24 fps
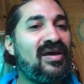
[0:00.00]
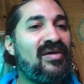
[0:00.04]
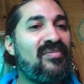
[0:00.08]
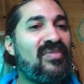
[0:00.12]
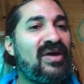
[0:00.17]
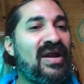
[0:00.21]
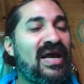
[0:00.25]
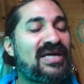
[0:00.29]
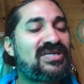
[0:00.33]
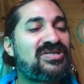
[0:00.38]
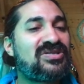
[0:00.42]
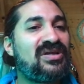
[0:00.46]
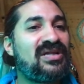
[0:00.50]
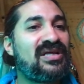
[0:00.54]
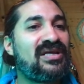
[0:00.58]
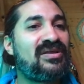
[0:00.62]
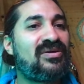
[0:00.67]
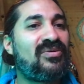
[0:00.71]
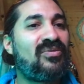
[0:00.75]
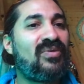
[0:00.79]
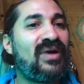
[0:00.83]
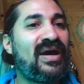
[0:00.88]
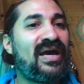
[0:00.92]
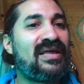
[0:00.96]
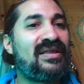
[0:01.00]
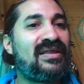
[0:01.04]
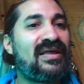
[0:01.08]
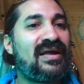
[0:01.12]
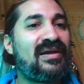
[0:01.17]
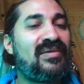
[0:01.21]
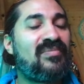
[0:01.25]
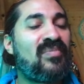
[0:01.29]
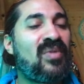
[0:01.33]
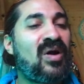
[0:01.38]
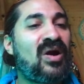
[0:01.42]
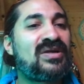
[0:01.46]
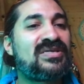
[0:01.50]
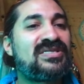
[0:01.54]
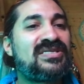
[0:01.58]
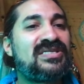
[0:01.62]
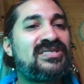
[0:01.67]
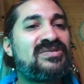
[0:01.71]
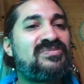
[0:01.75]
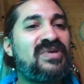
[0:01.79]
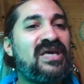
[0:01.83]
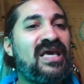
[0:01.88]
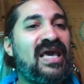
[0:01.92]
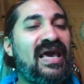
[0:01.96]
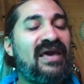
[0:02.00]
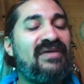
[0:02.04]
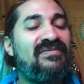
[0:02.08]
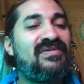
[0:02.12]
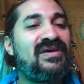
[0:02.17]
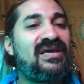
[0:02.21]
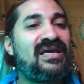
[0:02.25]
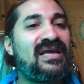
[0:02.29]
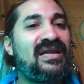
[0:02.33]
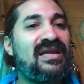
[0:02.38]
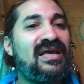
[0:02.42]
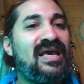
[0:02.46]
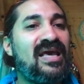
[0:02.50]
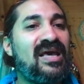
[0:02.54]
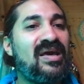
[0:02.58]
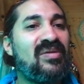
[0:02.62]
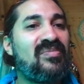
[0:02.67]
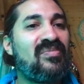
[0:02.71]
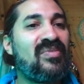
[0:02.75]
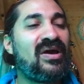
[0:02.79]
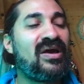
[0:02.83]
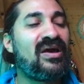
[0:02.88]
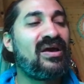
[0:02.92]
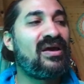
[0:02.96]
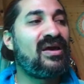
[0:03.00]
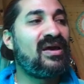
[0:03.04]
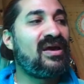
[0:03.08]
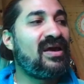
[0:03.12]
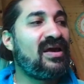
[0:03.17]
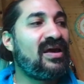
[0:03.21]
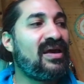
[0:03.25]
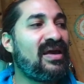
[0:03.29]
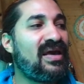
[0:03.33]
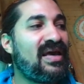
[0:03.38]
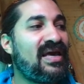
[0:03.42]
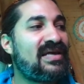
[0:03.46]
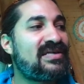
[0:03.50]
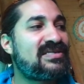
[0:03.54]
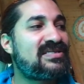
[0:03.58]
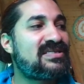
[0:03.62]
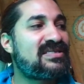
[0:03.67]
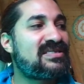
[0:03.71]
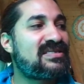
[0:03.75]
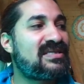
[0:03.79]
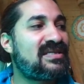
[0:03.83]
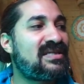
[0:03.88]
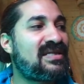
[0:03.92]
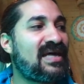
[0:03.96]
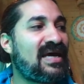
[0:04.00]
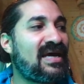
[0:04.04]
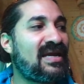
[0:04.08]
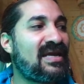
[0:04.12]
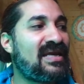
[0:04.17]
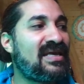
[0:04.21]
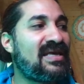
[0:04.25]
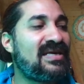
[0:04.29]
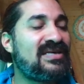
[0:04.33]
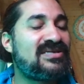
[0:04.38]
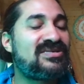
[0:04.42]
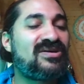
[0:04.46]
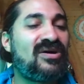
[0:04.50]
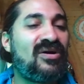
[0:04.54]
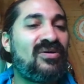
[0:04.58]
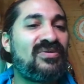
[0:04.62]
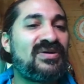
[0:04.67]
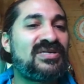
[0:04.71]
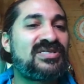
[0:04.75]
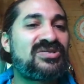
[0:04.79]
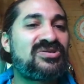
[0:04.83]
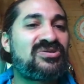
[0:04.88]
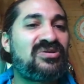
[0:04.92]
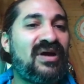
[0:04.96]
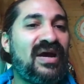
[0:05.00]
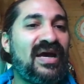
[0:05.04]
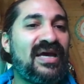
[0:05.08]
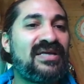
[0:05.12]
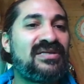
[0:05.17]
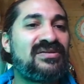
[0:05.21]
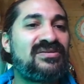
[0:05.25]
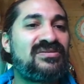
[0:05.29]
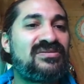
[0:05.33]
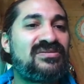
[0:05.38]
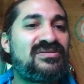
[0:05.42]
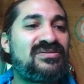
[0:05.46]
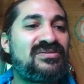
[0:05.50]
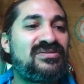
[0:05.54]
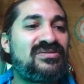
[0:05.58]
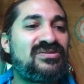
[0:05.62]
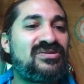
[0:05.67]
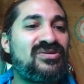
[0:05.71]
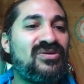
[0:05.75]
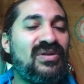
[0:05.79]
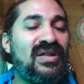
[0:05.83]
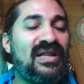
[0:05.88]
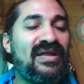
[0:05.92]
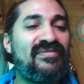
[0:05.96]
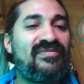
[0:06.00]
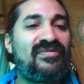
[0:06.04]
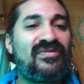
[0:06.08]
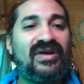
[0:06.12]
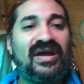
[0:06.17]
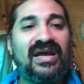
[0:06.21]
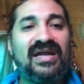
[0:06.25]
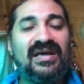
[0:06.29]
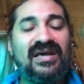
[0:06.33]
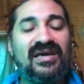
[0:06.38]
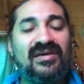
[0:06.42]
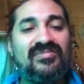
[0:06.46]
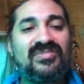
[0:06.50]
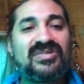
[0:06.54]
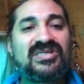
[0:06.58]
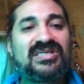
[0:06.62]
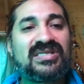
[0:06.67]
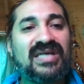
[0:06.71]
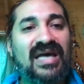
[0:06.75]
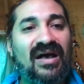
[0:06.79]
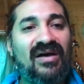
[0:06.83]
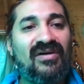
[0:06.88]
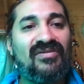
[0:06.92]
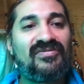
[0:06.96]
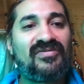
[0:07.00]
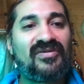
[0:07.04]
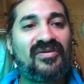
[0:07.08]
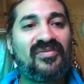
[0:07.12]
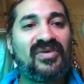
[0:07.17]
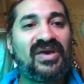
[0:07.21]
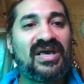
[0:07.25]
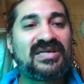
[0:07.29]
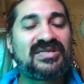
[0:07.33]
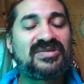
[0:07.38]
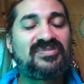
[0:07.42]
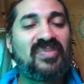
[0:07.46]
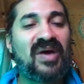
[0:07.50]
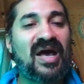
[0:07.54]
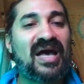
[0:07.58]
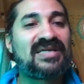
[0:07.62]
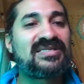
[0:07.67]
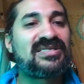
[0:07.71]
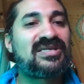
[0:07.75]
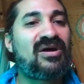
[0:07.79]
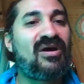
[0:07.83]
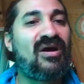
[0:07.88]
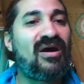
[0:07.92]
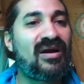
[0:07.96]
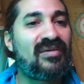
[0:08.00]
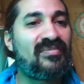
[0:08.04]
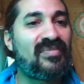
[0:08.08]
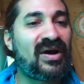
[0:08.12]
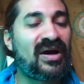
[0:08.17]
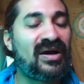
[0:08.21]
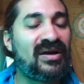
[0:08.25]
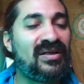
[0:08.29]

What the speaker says: but actually the way that Mars is behaving in him is that he's always trying to liberate himself from his past karma,